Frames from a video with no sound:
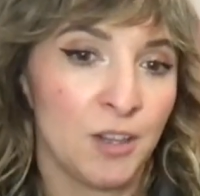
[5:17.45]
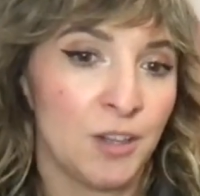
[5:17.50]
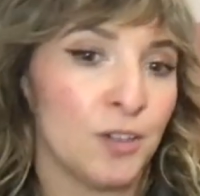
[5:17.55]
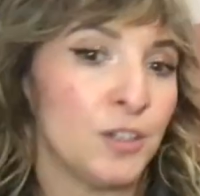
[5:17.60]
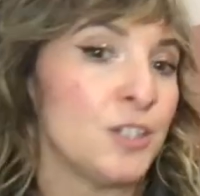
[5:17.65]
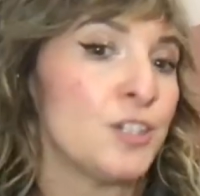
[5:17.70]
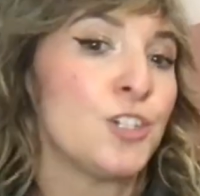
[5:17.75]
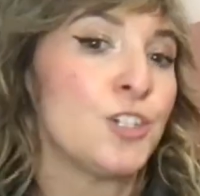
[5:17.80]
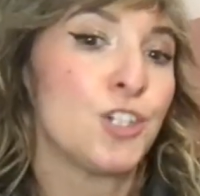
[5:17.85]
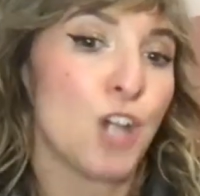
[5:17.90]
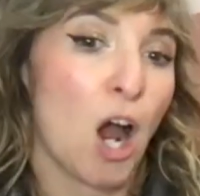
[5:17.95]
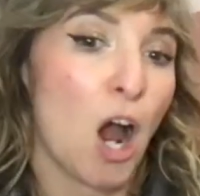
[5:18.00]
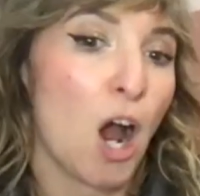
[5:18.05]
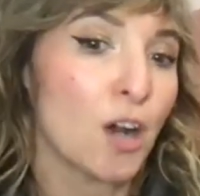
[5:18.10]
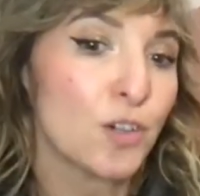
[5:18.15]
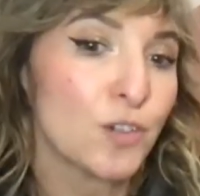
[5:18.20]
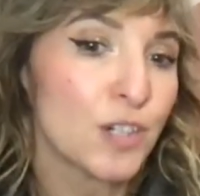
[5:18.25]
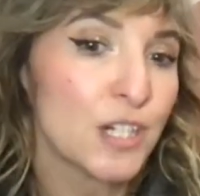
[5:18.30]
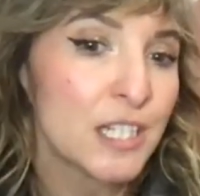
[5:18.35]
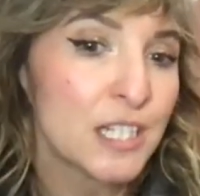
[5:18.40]
the
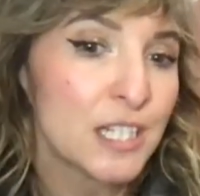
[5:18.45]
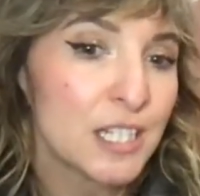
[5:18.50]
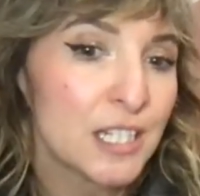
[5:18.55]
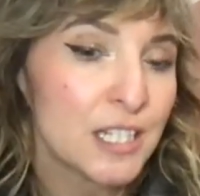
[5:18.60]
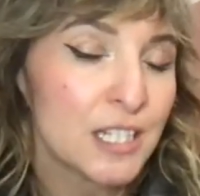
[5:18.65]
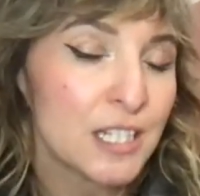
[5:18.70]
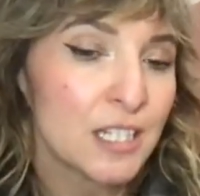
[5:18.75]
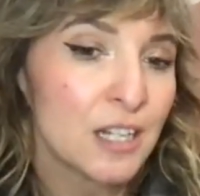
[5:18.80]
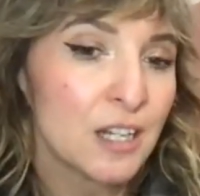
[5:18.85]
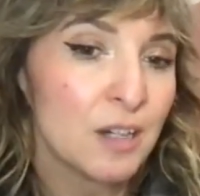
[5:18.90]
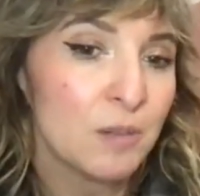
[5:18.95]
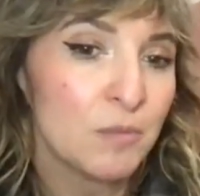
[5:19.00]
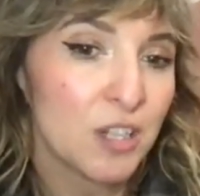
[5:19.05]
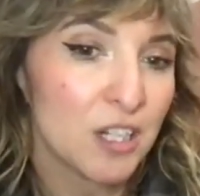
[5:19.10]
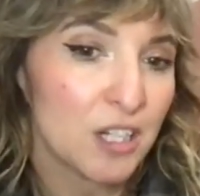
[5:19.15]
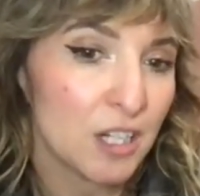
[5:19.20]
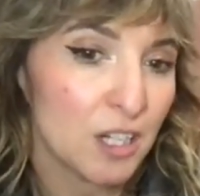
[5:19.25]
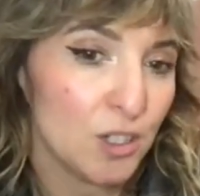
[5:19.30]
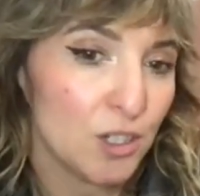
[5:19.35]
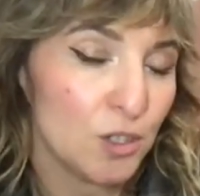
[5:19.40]
chakra system,
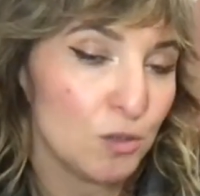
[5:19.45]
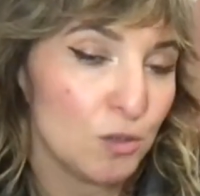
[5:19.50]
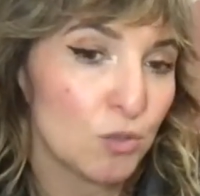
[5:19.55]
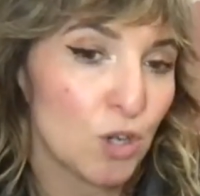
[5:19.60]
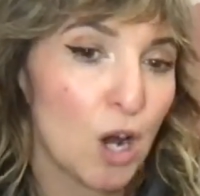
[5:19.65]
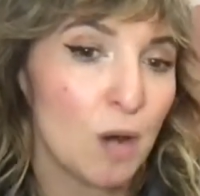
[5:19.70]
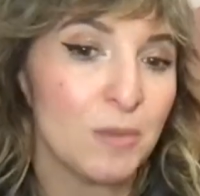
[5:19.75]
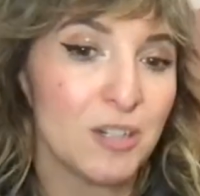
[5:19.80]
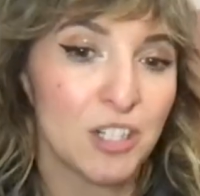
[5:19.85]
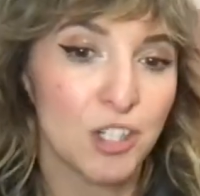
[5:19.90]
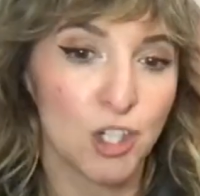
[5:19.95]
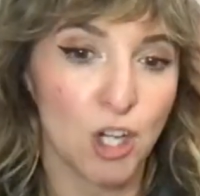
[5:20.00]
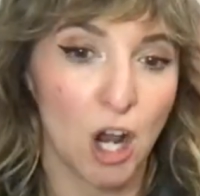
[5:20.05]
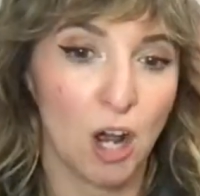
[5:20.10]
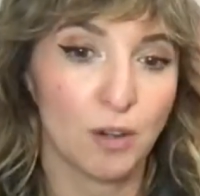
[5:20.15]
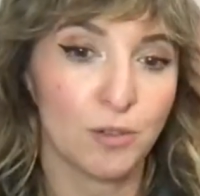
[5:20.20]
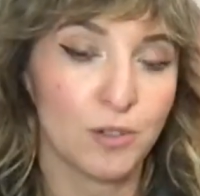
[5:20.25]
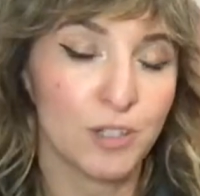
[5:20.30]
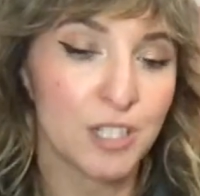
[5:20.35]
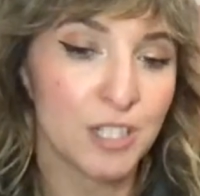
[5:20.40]
the Hindu Brahmin
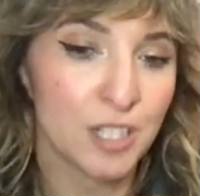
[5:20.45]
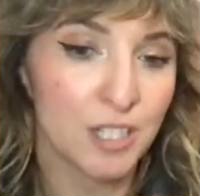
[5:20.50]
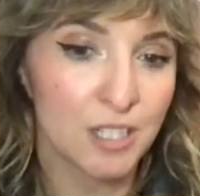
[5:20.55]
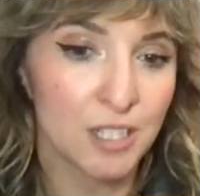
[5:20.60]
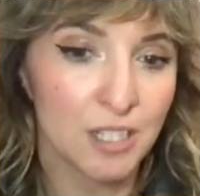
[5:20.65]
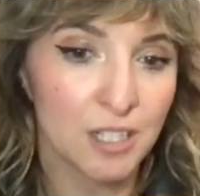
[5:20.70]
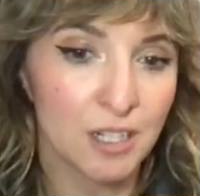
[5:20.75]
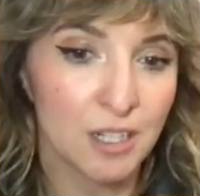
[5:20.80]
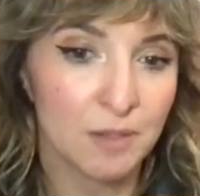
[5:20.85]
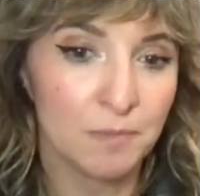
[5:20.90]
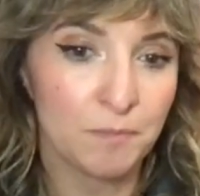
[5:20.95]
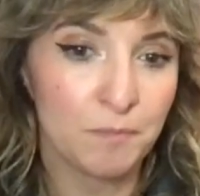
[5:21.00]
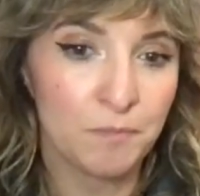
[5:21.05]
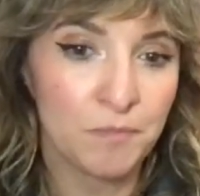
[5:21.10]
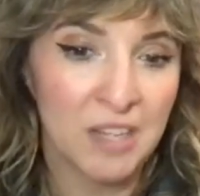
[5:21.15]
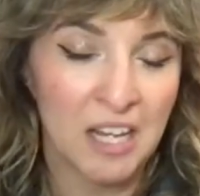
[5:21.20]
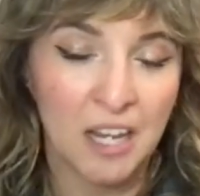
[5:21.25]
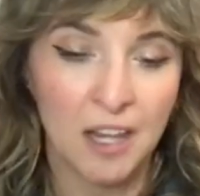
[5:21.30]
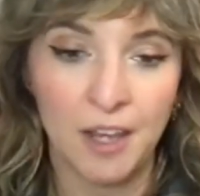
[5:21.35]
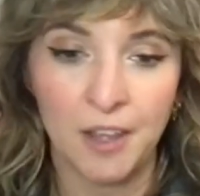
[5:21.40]
chakra
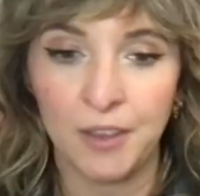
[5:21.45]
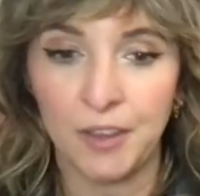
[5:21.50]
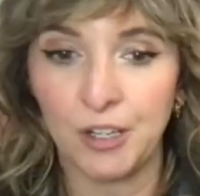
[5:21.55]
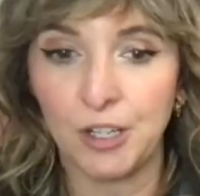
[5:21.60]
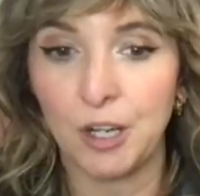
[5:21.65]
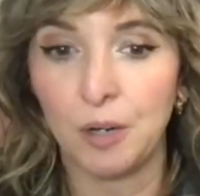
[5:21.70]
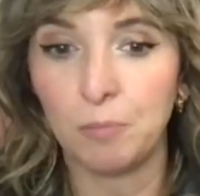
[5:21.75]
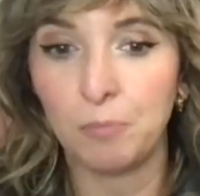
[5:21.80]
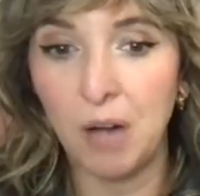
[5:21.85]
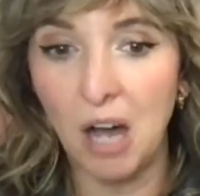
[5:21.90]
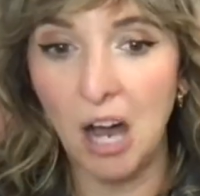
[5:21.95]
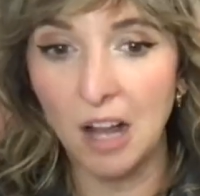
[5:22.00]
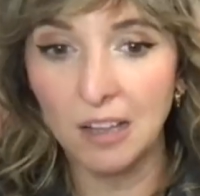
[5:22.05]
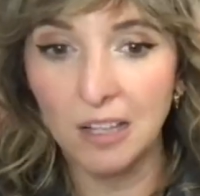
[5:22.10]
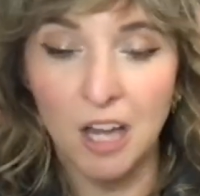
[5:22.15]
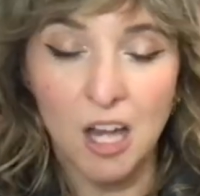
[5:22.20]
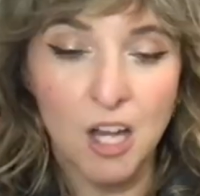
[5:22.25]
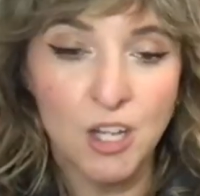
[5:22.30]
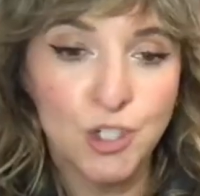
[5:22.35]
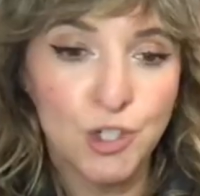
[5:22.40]
system, the
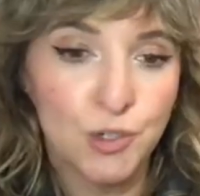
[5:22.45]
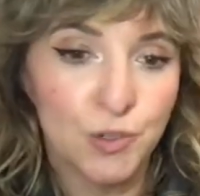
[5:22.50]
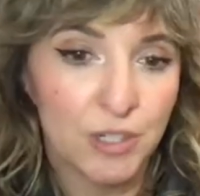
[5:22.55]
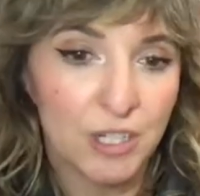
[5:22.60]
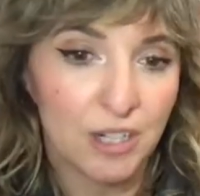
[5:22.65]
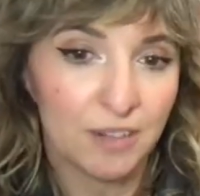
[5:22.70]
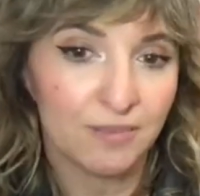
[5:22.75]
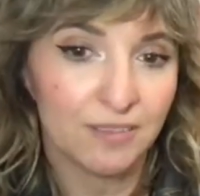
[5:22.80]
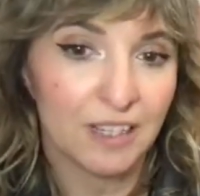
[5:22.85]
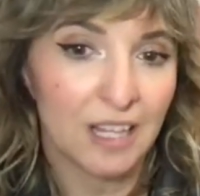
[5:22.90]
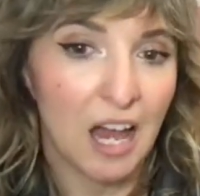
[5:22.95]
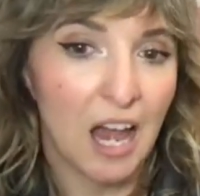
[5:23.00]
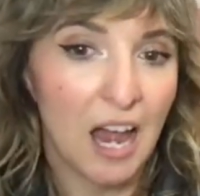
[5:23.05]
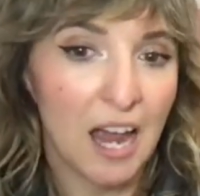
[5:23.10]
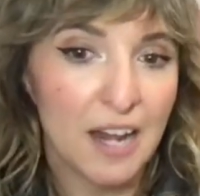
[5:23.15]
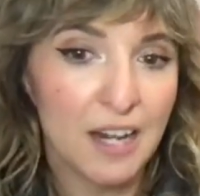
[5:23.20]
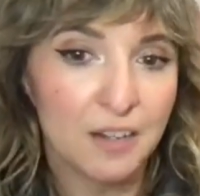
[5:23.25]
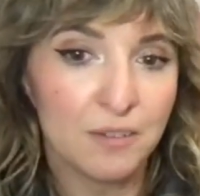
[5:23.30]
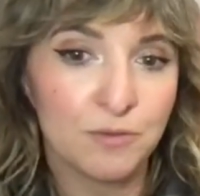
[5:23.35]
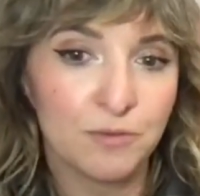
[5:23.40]
Kabbalah, tree of
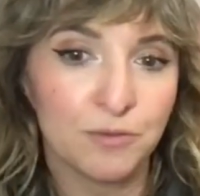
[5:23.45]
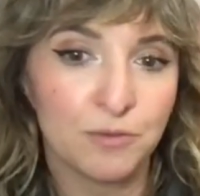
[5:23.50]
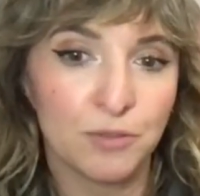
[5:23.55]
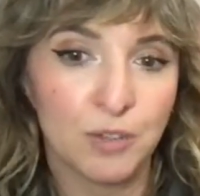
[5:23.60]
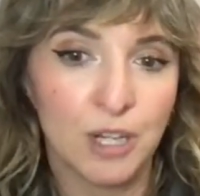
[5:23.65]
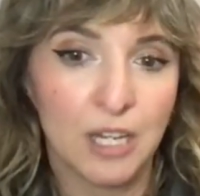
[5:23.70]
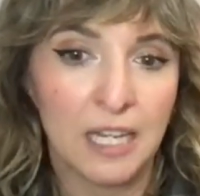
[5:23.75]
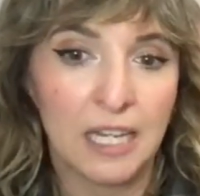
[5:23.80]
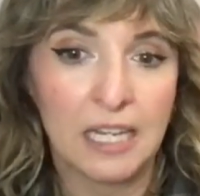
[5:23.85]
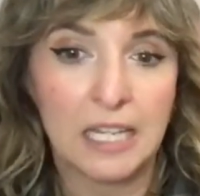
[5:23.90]
life,